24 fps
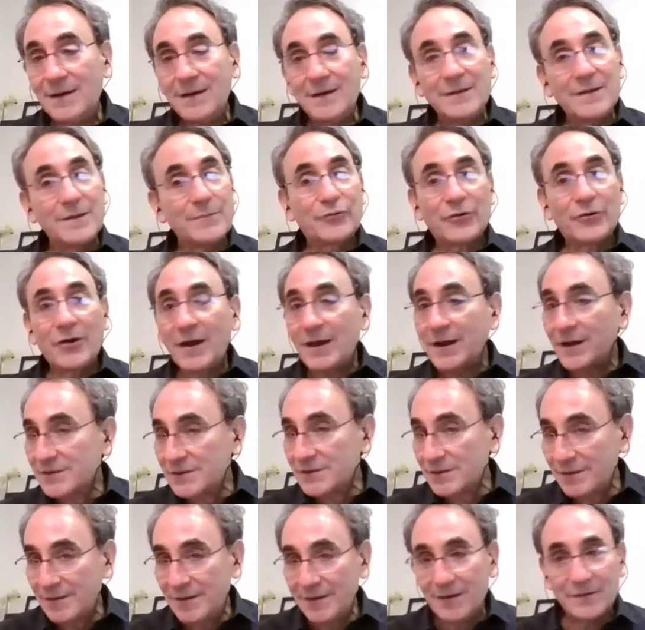The products
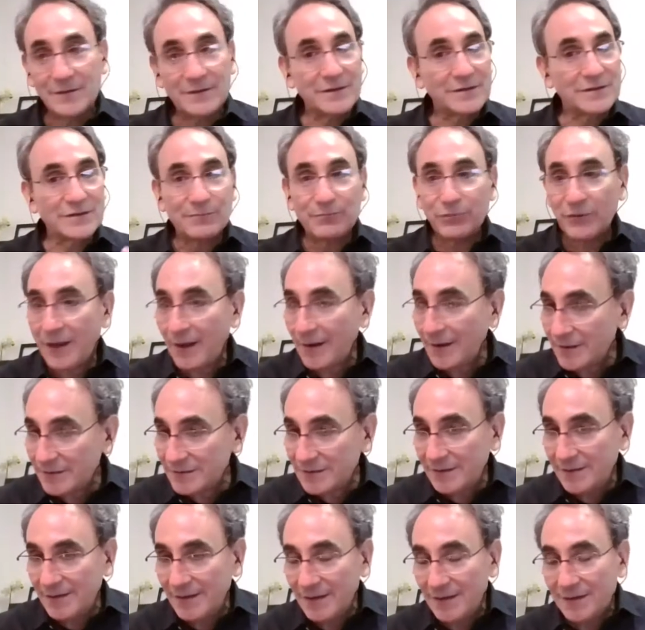are there, the suppliers
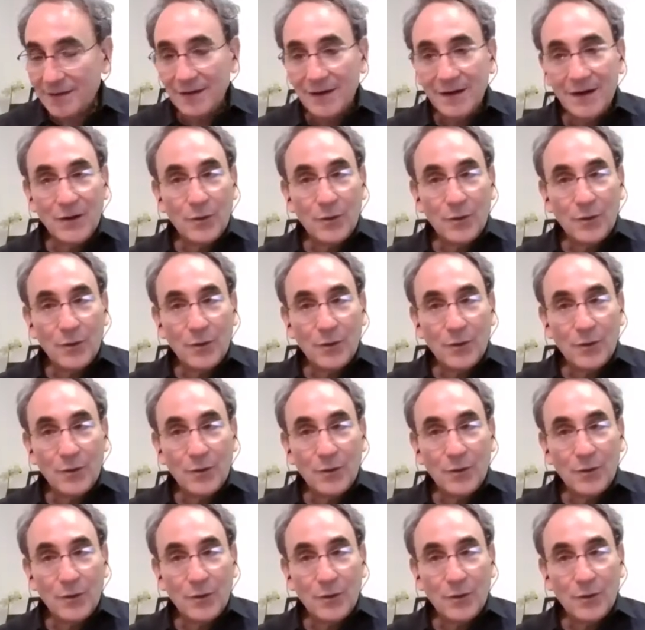are there.